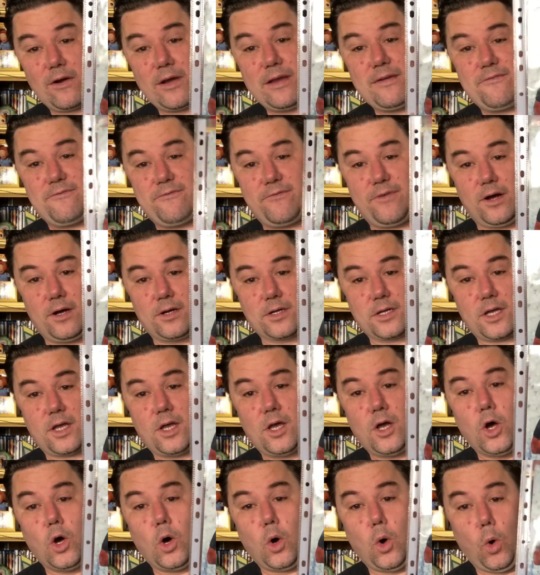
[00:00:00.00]
Funk.
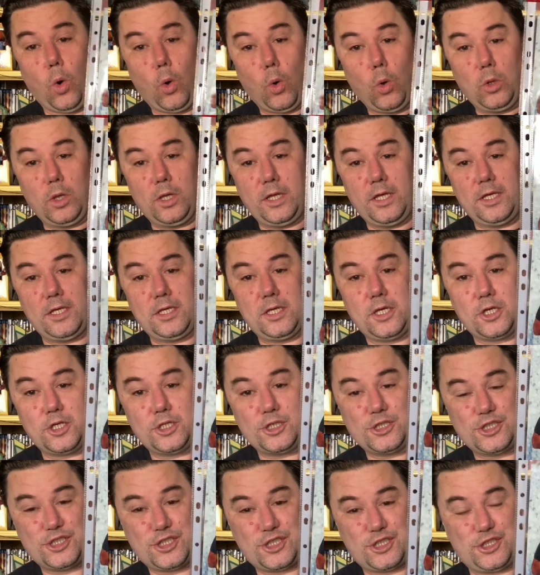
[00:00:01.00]
Holy
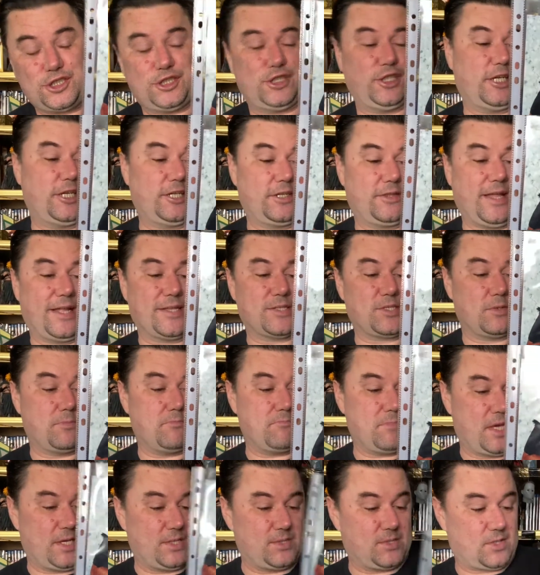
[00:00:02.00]
shit, that's
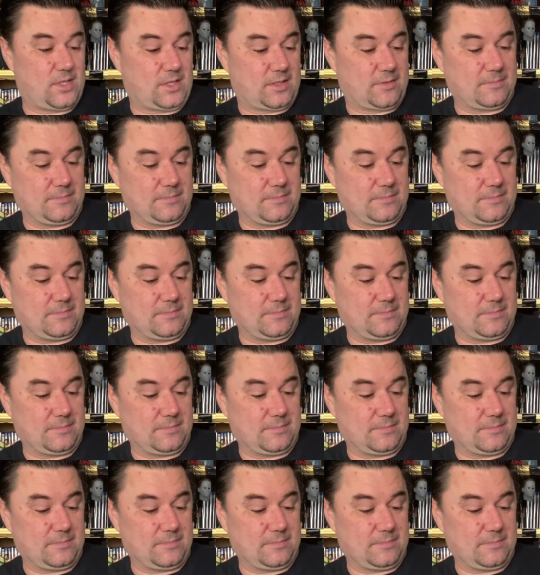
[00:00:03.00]
amazing.